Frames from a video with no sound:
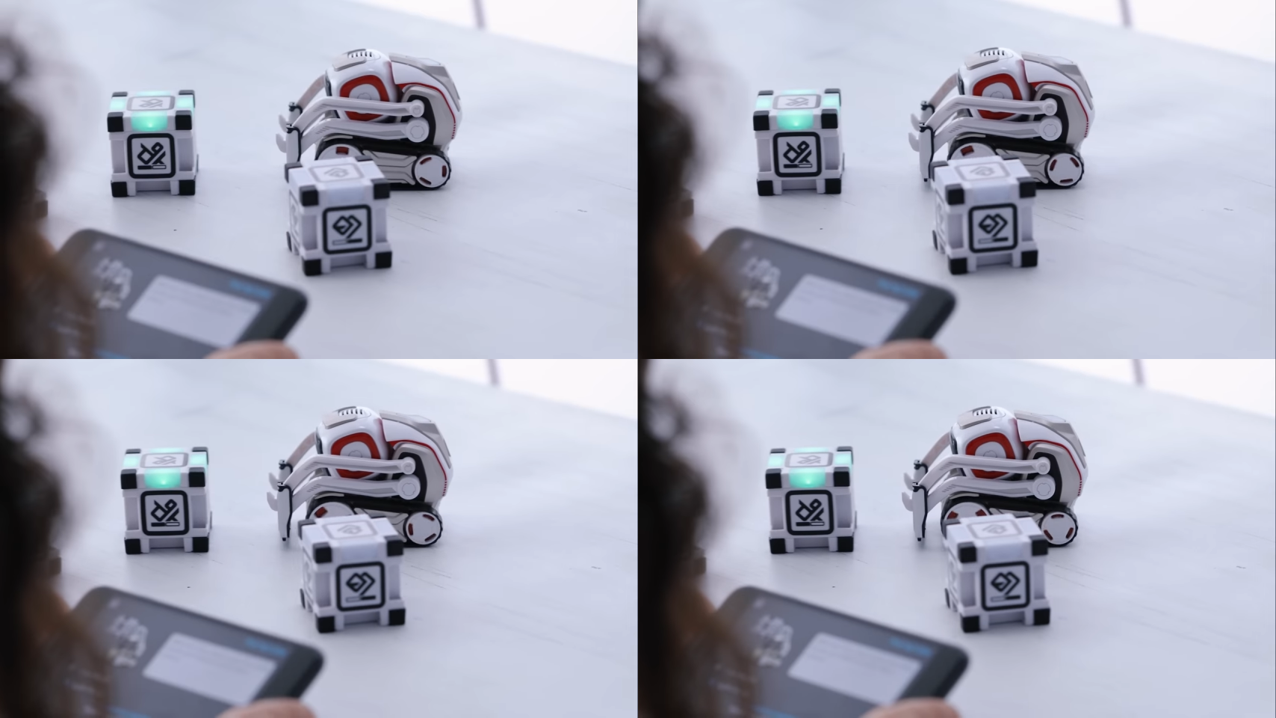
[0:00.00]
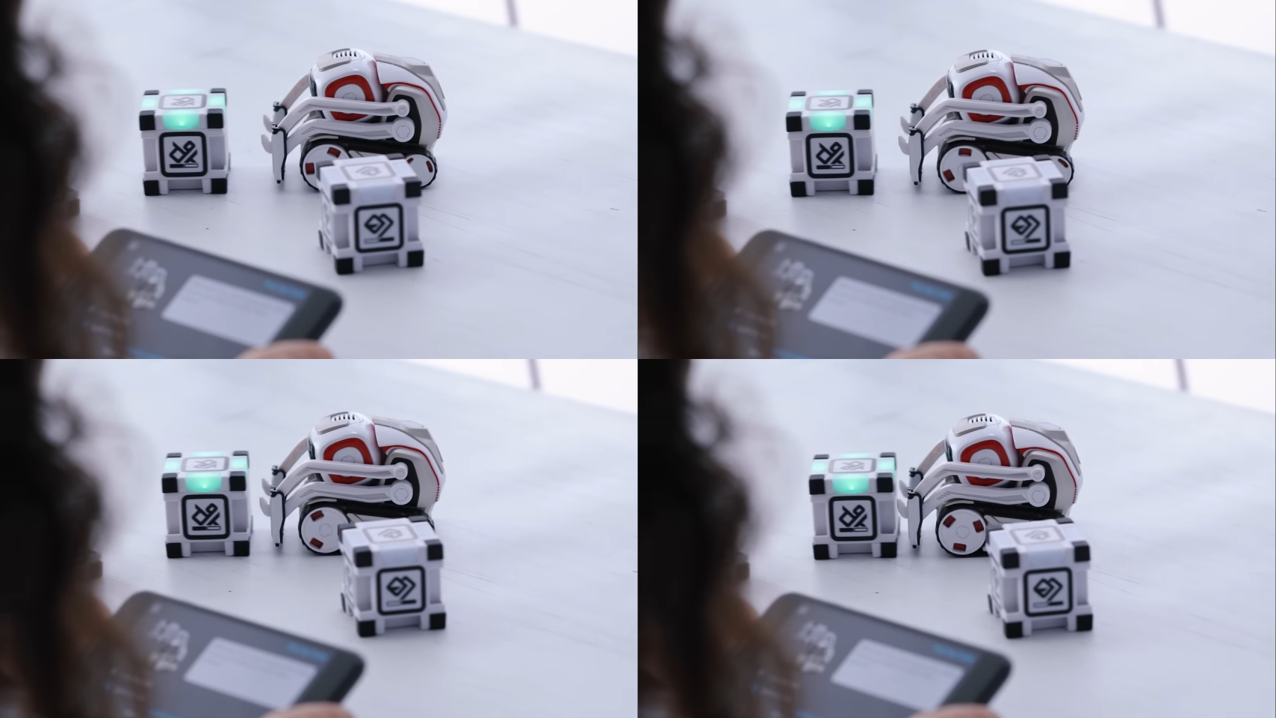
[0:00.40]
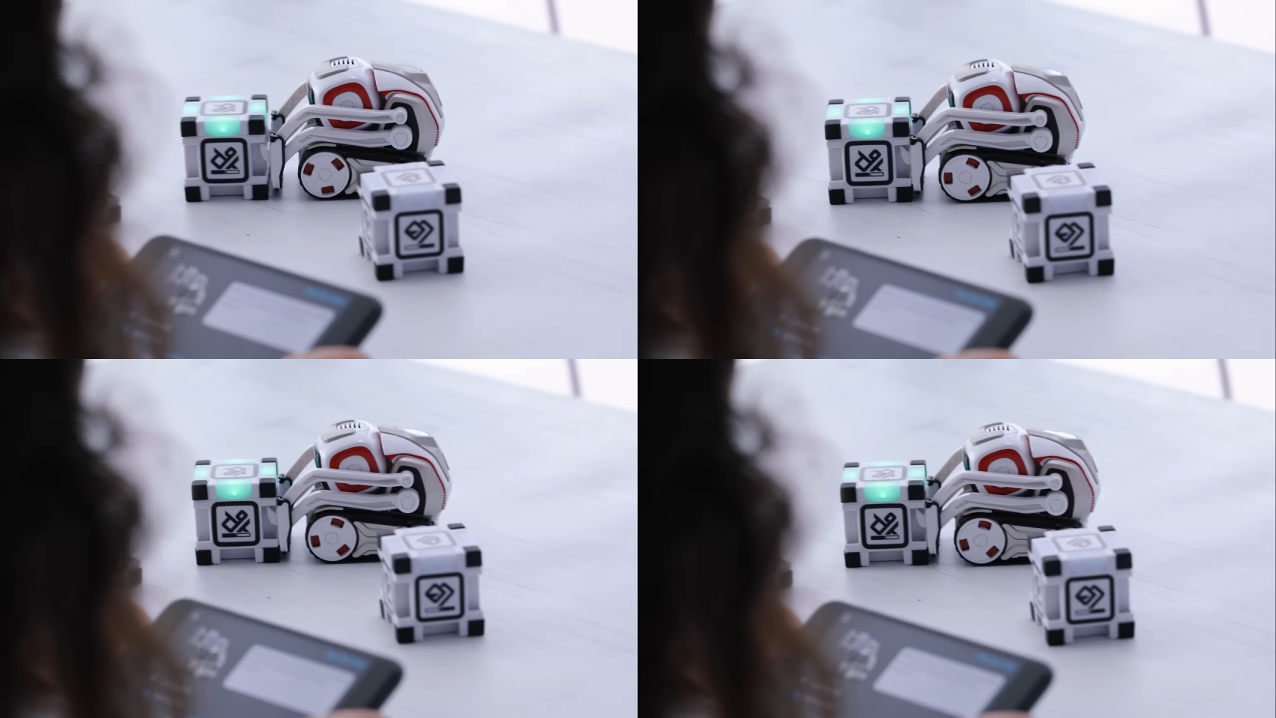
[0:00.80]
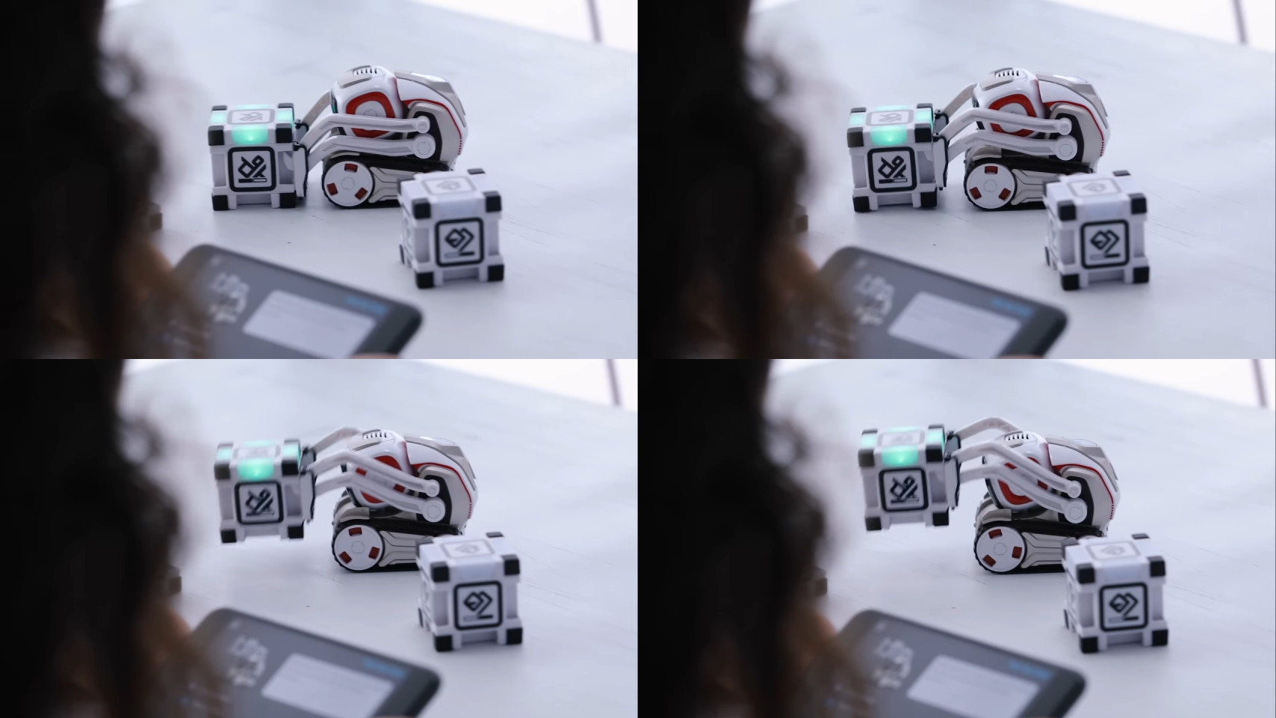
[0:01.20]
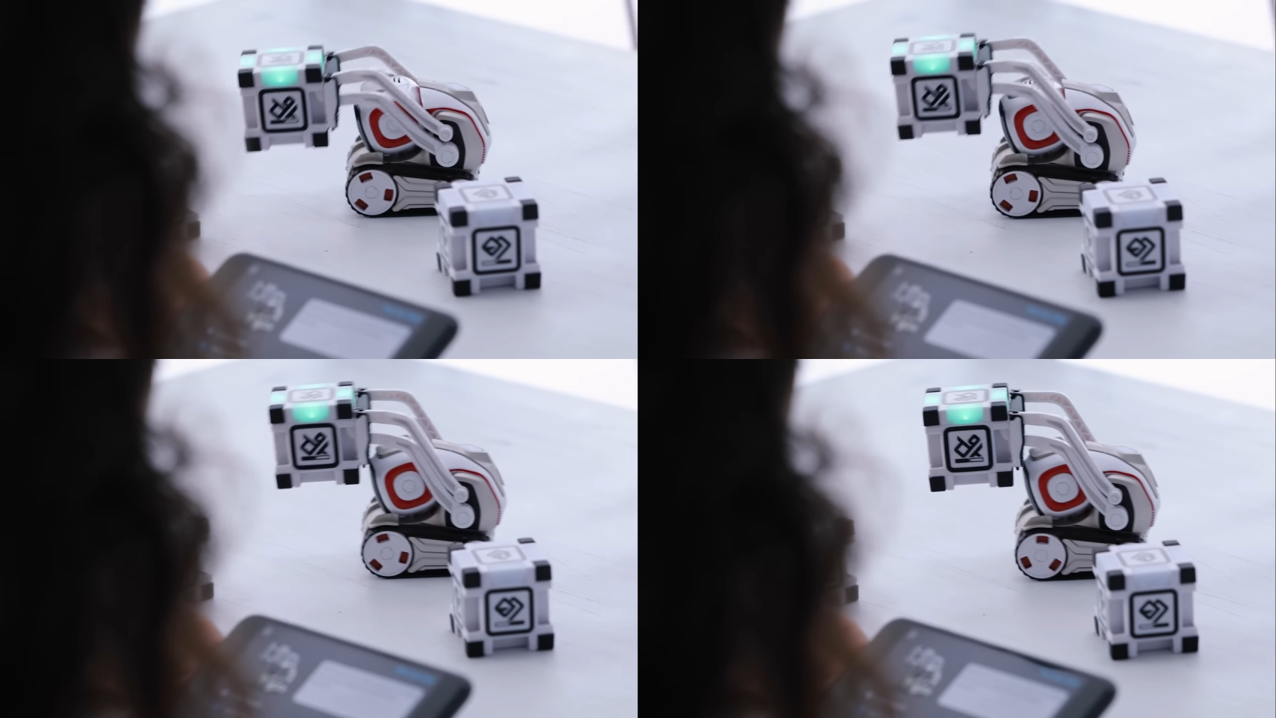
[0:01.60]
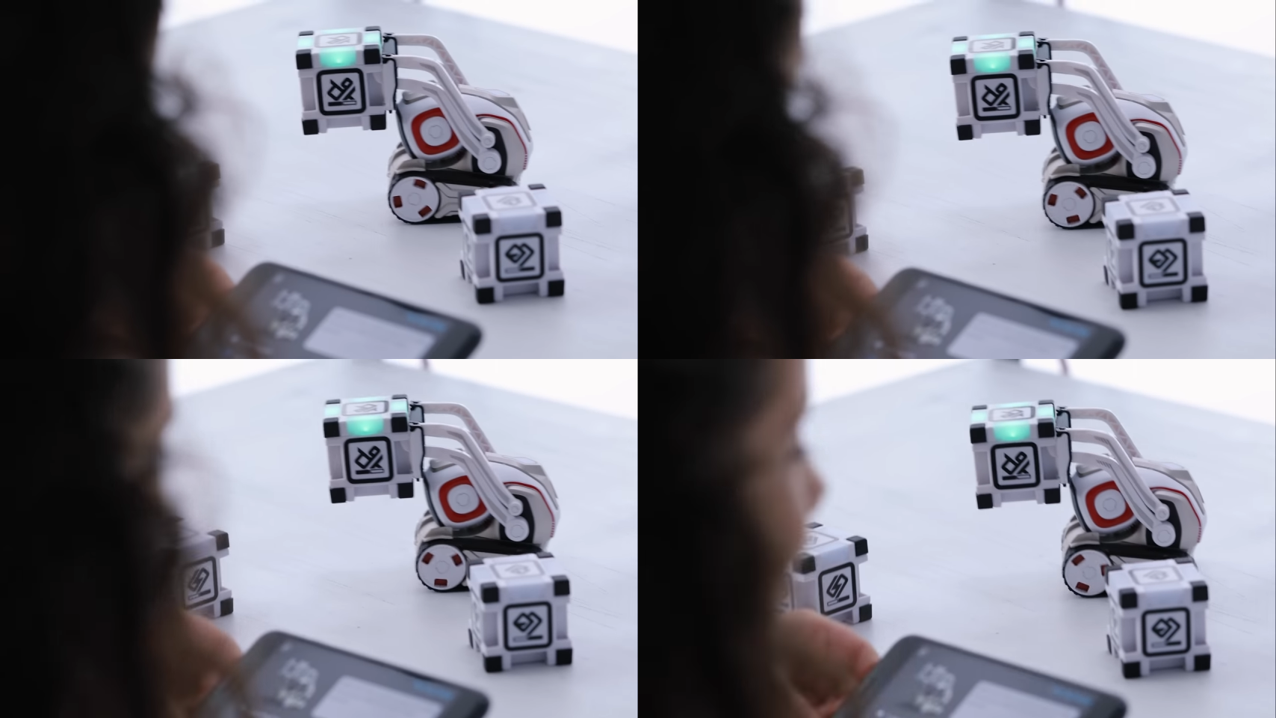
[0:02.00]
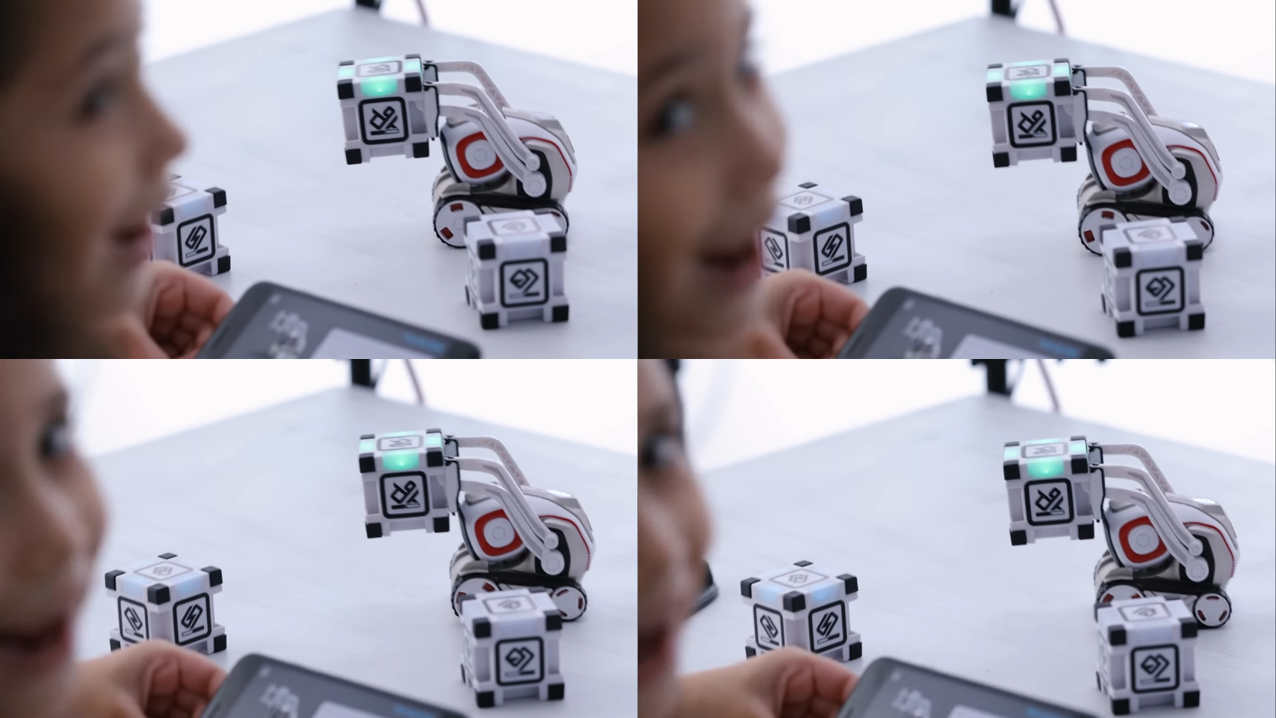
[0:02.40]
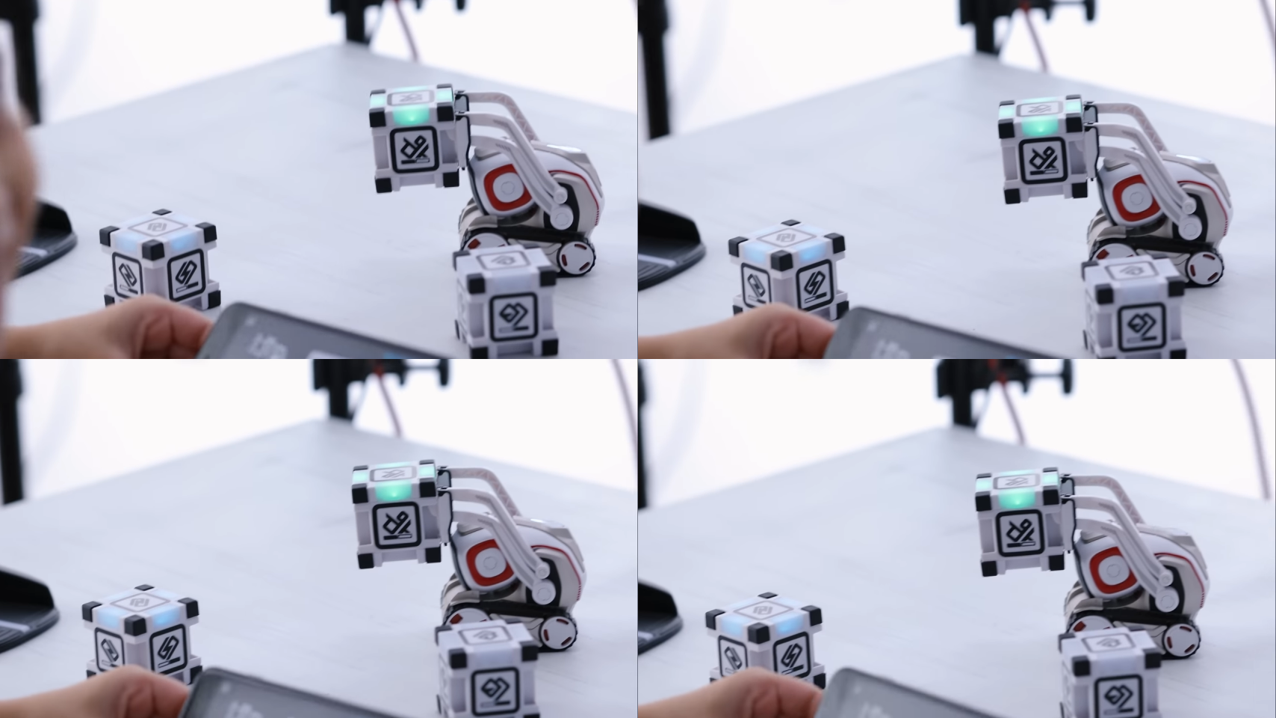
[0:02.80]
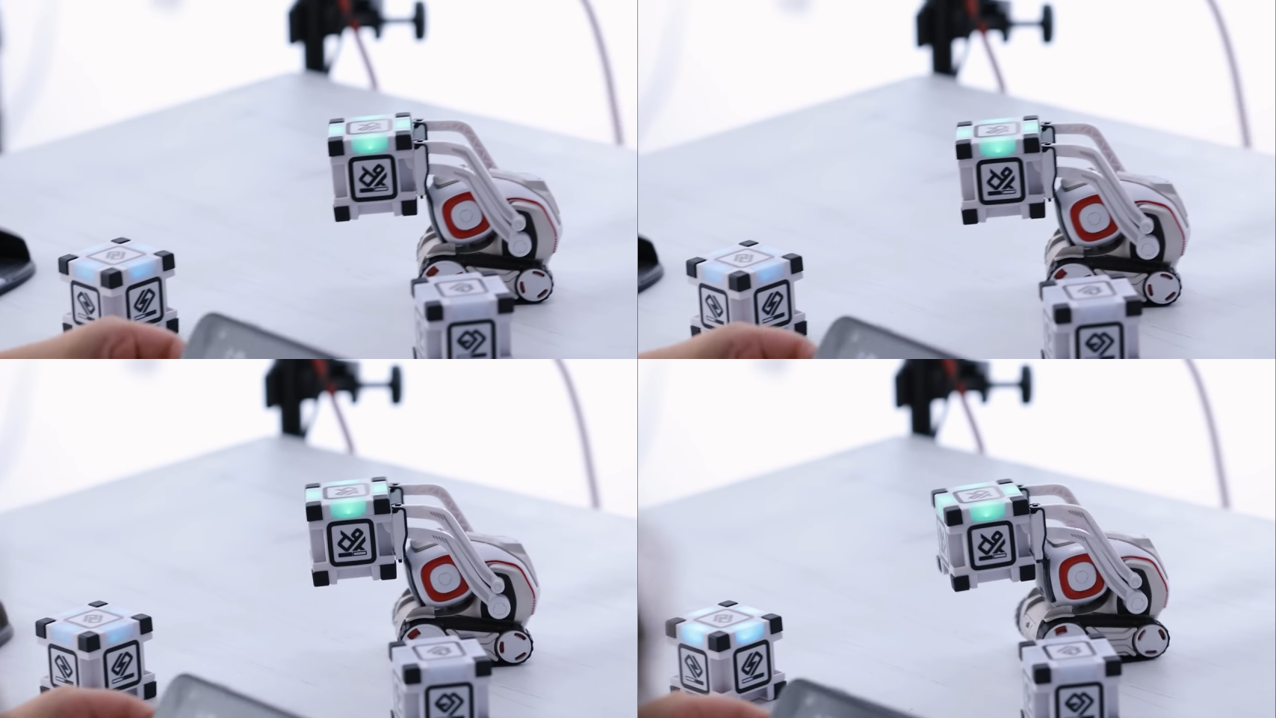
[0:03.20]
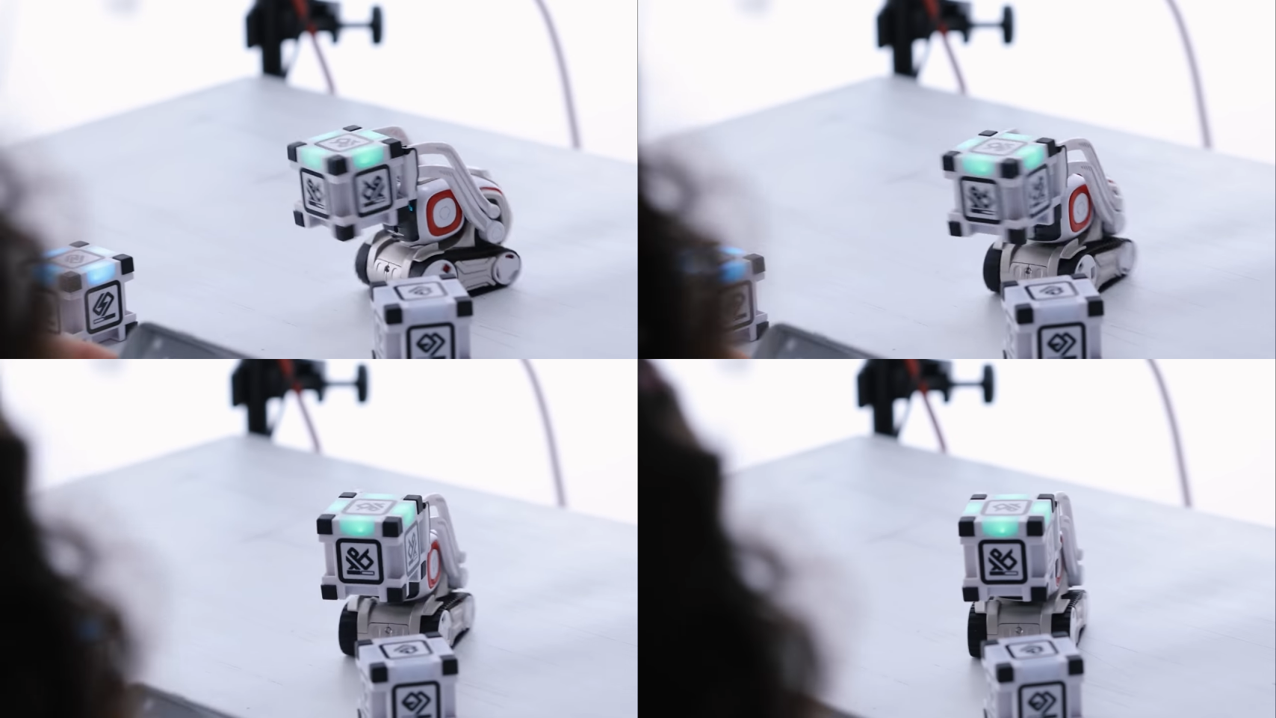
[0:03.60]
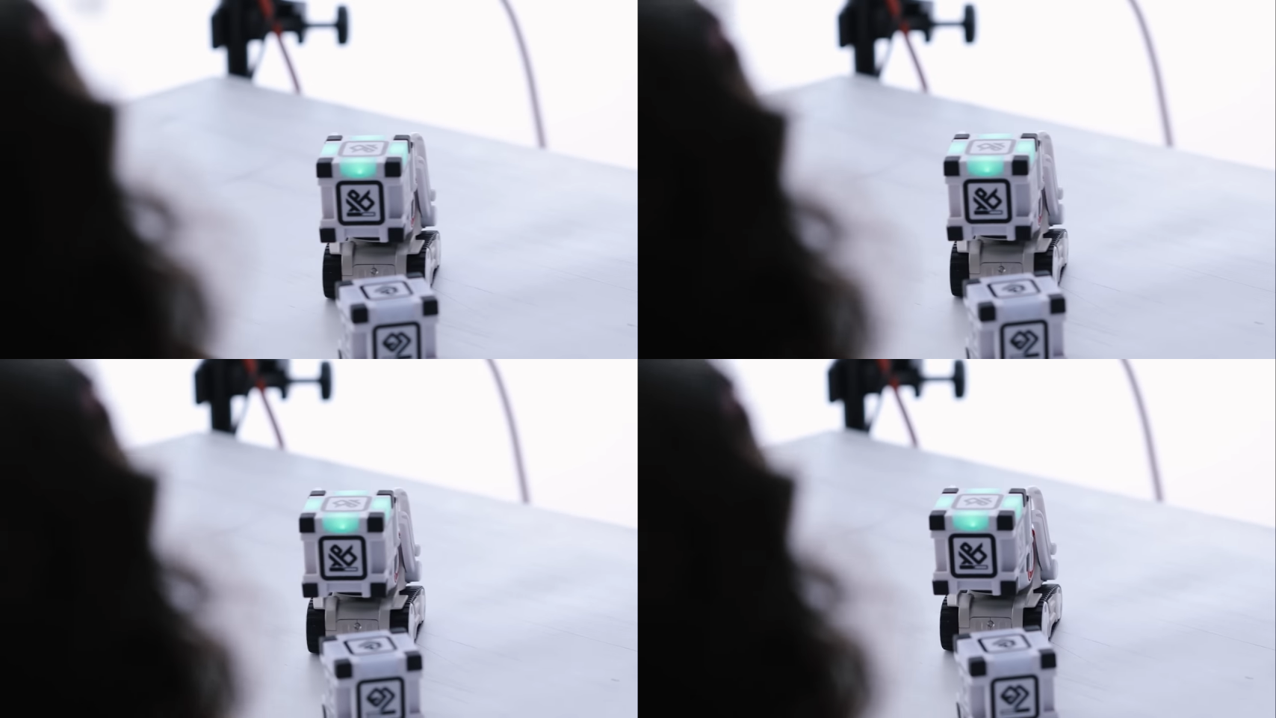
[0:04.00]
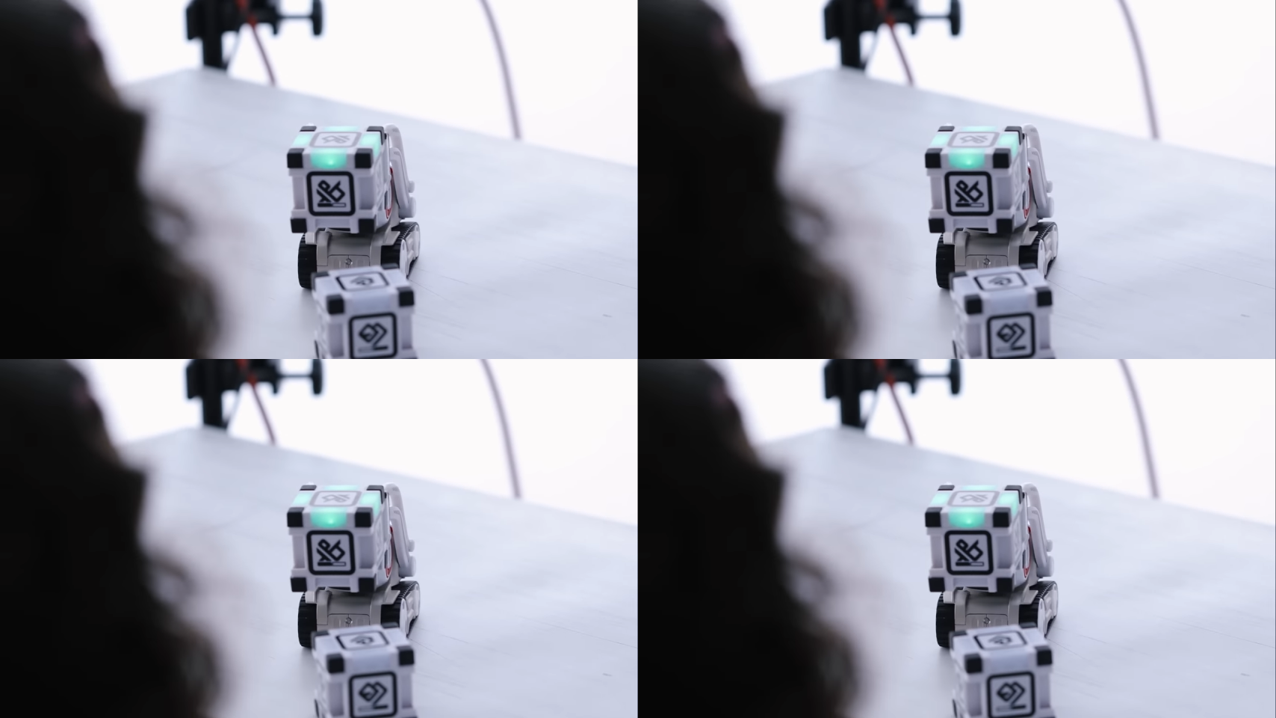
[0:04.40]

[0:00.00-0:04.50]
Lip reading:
No face is visible, so there are no lips to read.